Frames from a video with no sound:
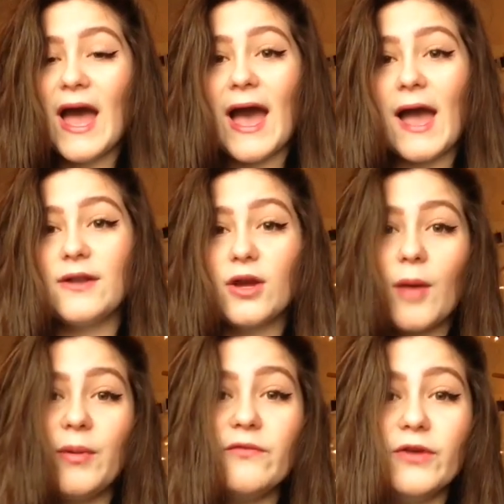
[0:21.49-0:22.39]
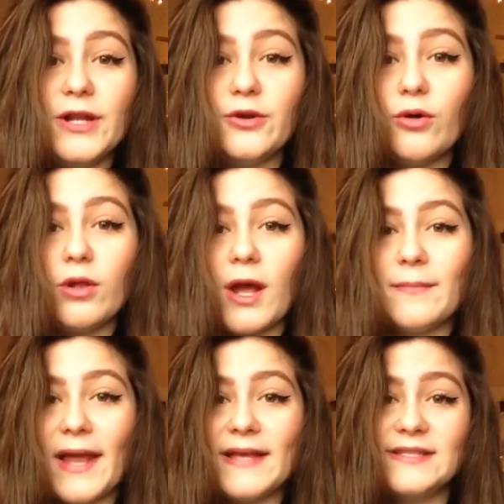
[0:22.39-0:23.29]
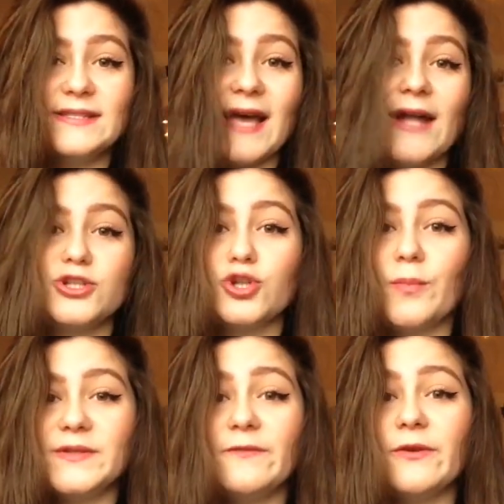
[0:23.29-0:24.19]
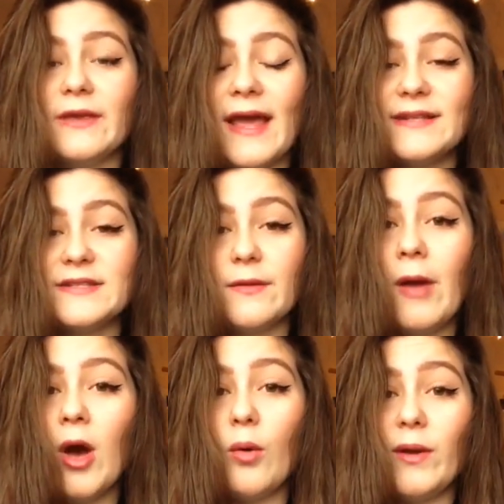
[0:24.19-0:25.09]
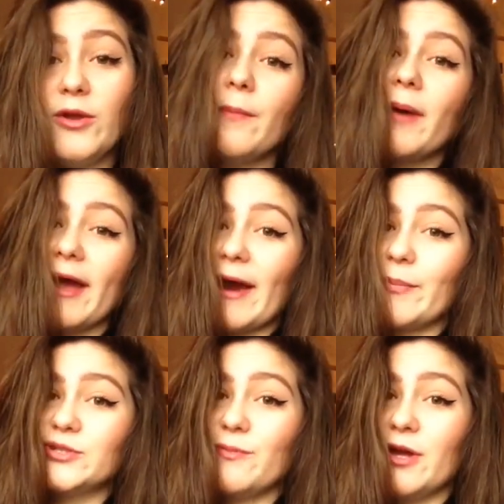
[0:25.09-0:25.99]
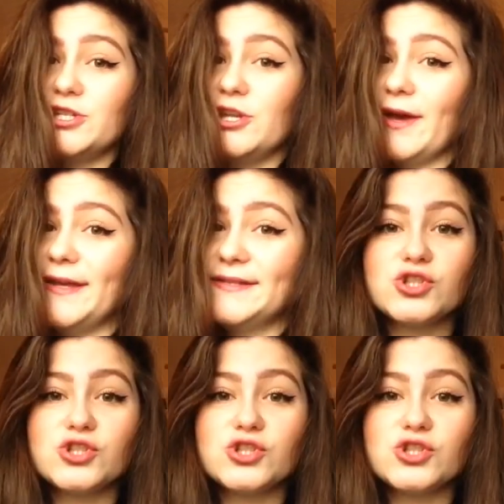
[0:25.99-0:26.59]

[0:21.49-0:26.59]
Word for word: and a couple of really good online places and shops if you can get to them where you can buy Harry Potter merchandise.